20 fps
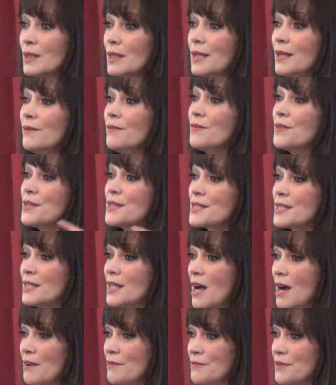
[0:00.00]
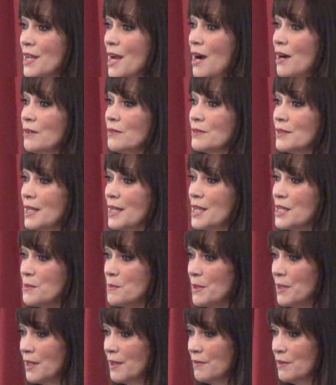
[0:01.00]
Live this life now that has
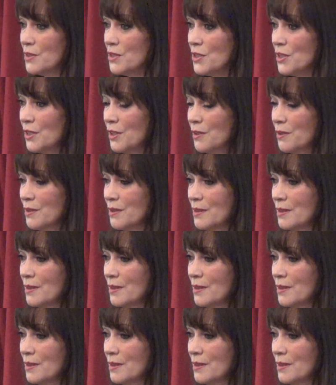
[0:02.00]
been given to you.